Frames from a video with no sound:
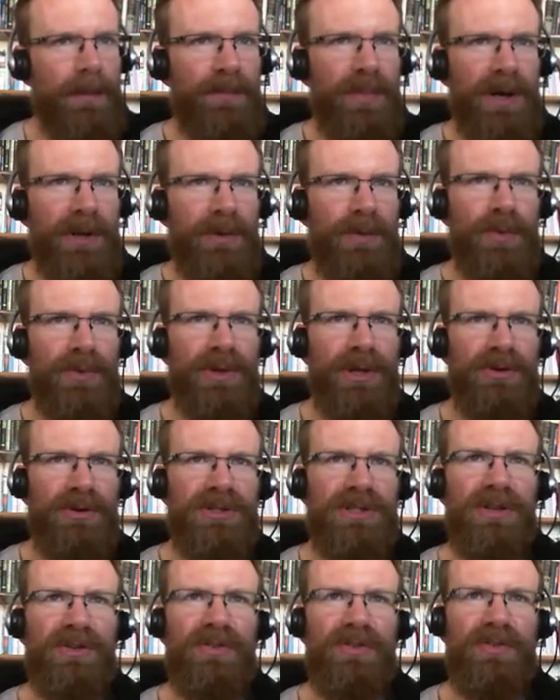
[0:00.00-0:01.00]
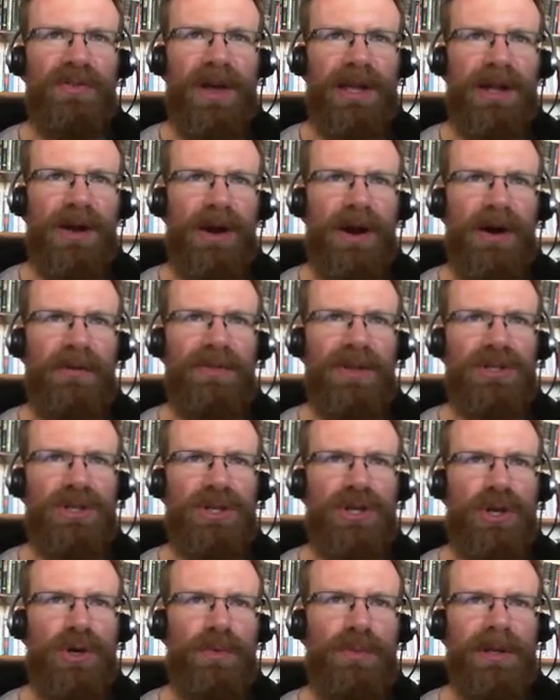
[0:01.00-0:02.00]
But there's this figure of this
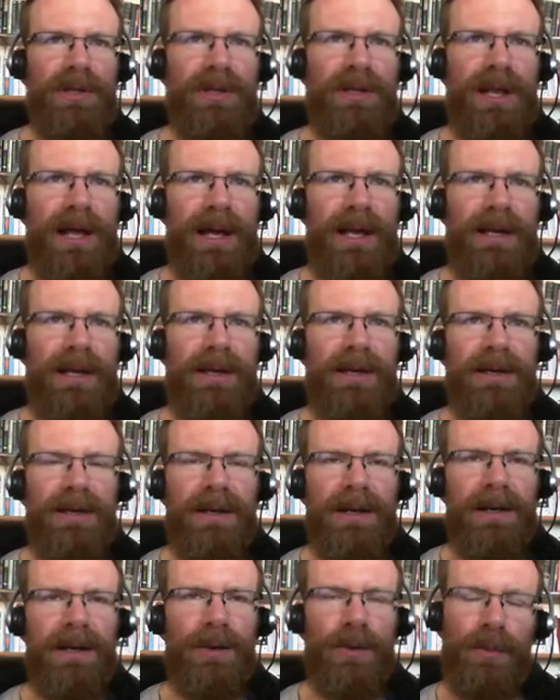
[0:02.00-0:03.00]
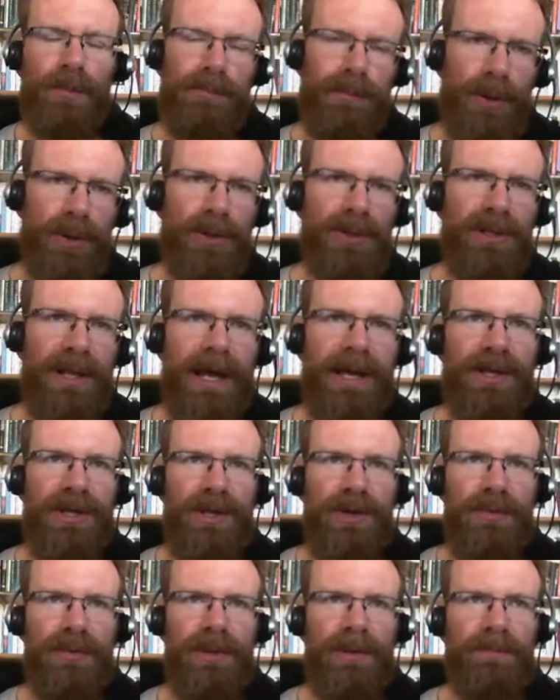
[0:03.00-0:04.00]
human like uh, or bull like
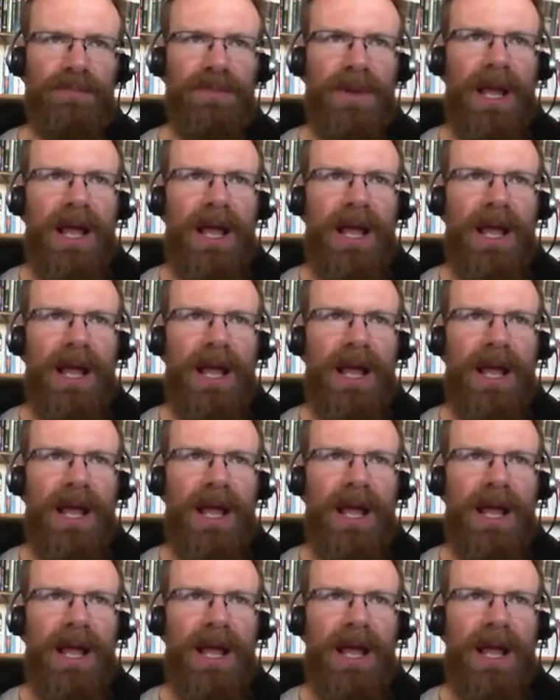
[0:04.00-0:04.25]
human